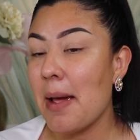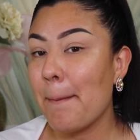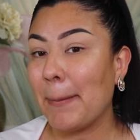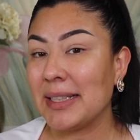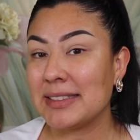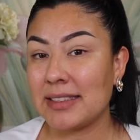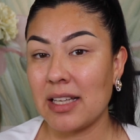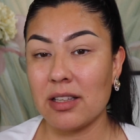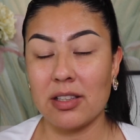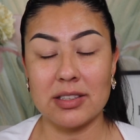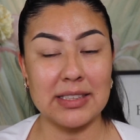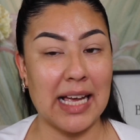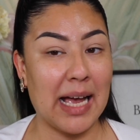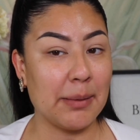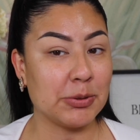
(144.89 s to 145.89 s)
My skin
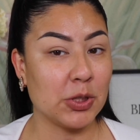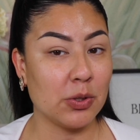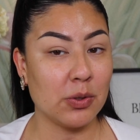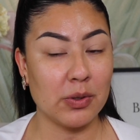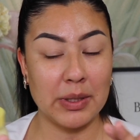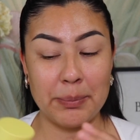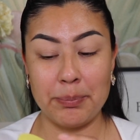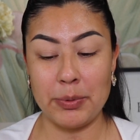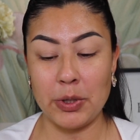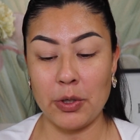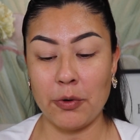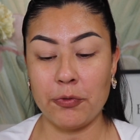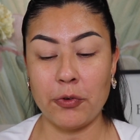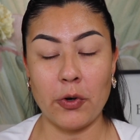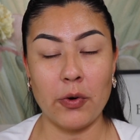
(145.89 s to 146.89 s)
looks absolutely
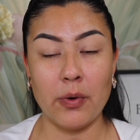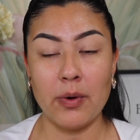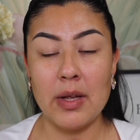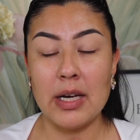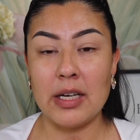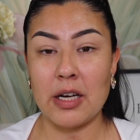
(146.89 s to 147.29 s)
beautiful.